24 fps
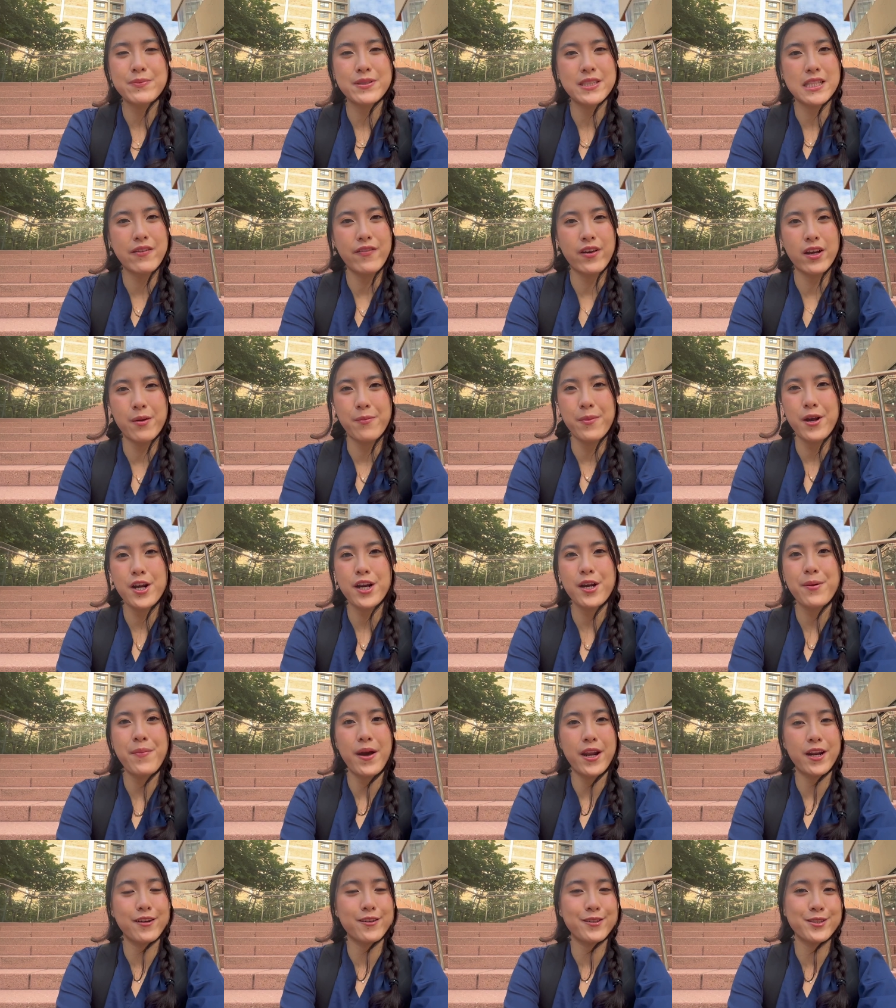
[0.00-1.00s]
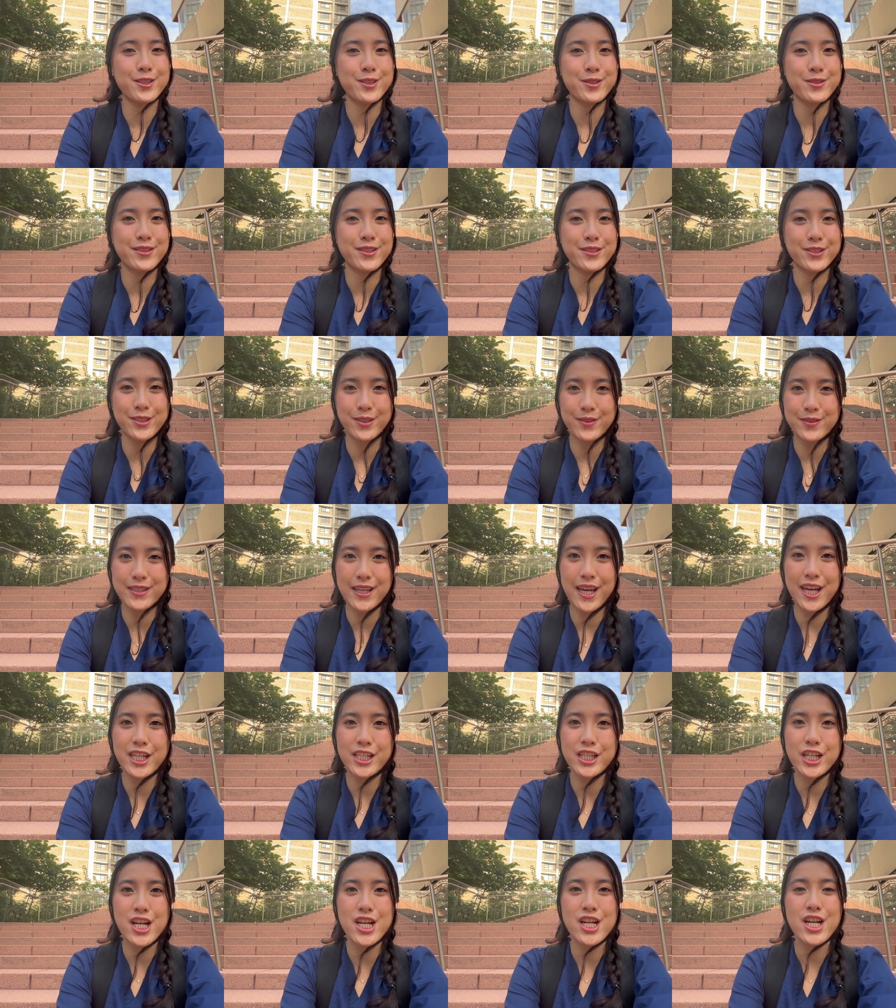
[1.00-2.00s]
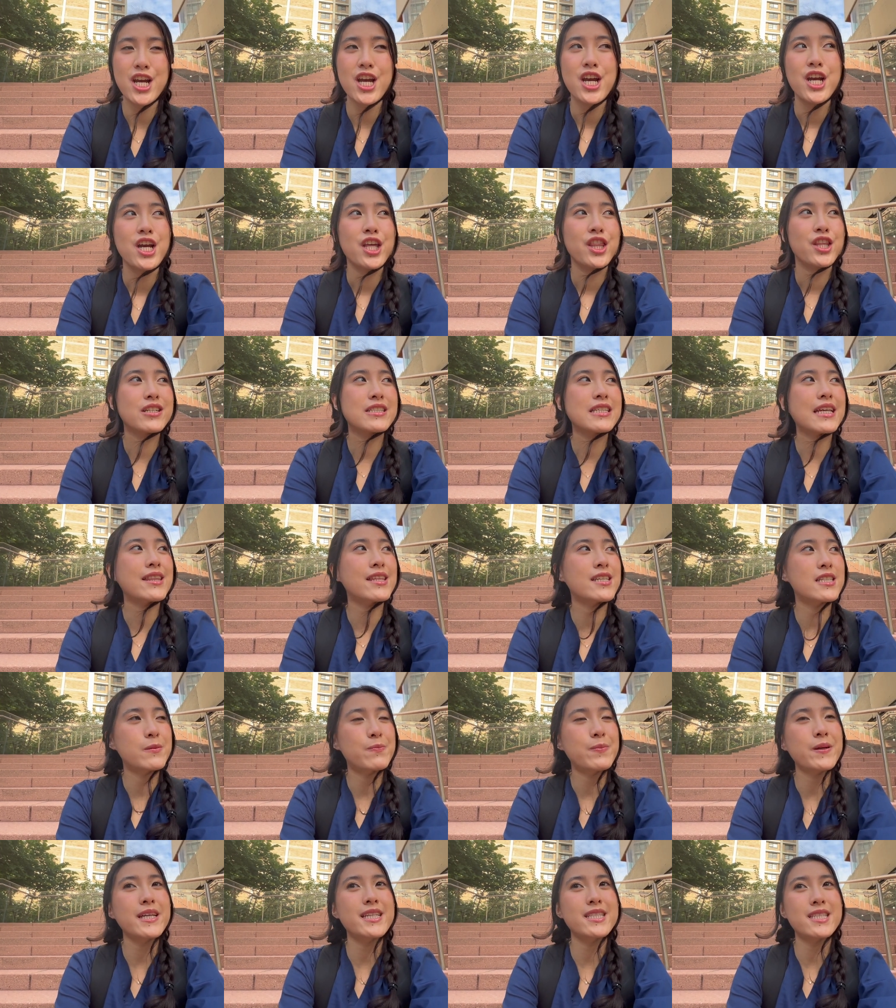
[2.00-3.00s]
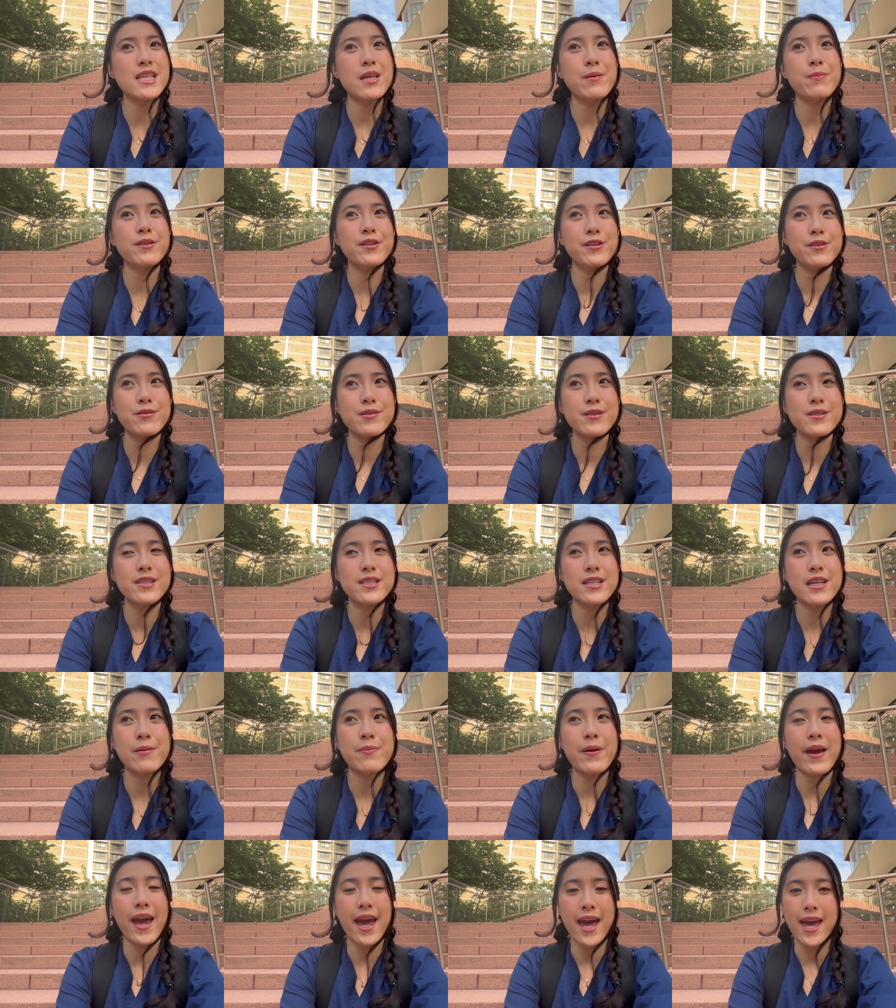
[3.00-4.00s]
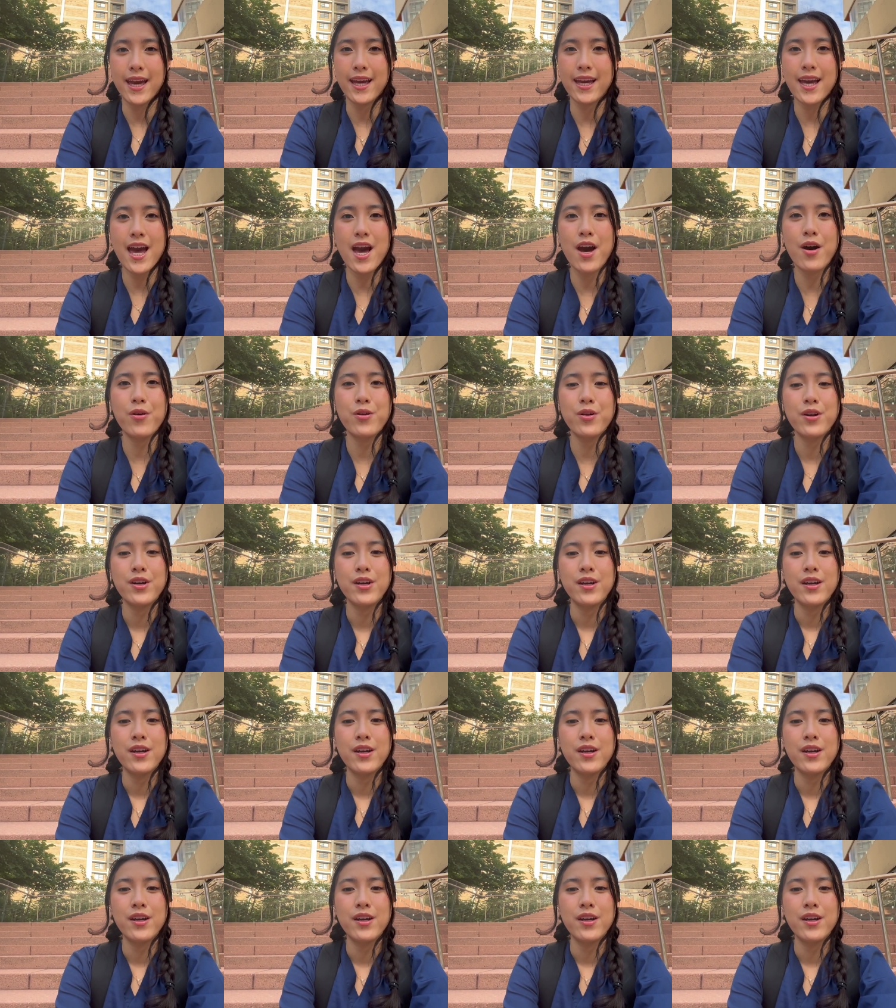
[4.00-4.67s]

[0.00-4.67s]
Pacific American Medical Student Association. There's like this big SIB, little SIB hangout.